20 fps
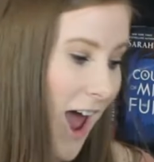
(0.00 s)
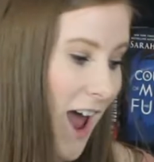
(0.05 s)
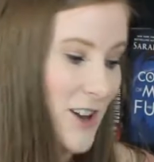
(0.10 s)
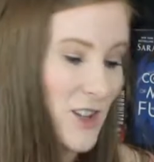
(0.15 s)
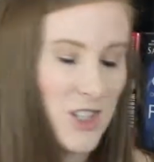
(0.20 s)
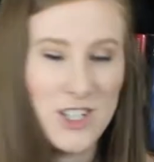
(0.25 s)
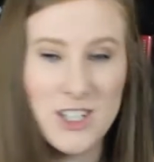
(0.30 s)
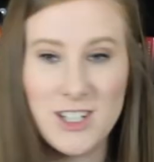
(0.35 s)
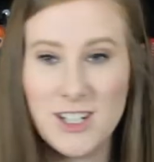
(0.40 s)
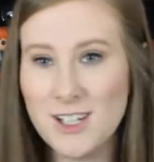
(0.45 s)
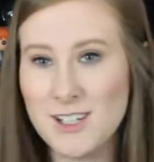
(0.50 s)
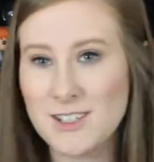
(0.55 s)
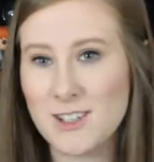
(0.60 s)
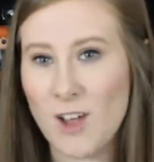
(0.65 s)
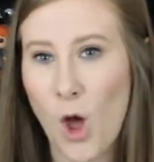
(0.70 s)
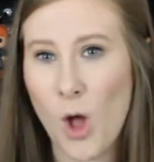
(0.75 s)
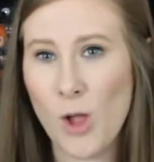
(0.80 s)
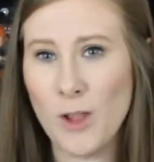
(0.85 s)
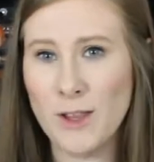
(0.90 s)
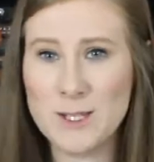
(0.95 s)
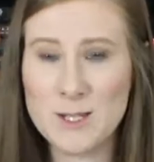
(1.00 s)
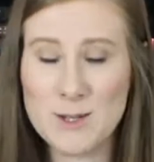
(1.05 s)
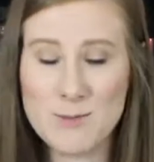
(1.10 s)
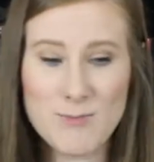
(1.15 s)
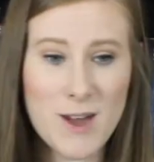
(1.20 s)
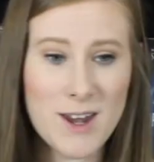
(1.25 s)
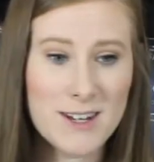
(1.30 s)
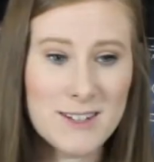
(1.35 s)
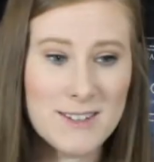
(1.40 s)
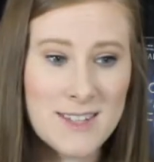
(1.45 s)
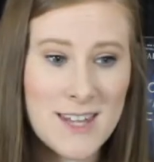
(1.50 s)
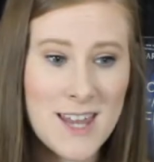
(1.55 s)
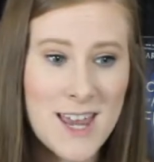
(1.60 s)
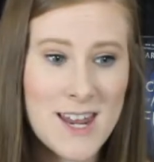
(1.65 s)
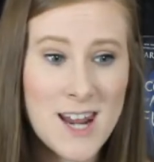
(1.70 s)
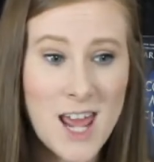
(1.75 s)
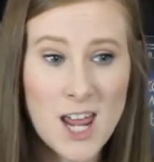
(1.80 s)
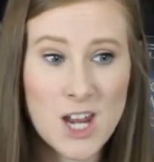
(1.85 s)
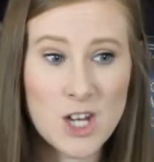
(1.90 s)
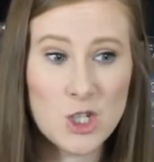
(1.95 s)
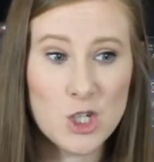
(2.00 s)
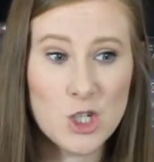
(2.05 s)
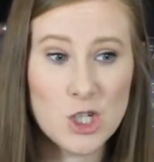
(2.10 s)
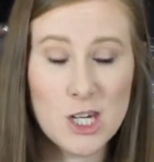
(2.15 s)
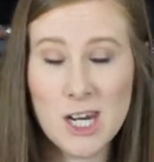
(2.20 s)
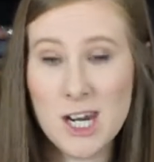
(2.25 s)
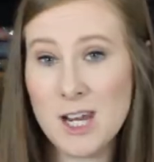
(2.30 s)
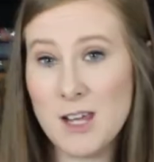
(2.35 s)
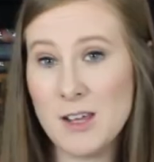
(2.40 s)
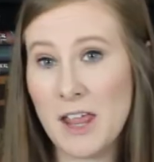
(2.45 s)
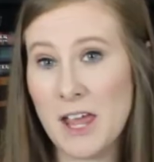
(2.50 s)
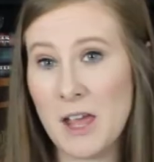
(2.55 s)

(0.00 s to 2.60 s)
and she's all into medicine, and she,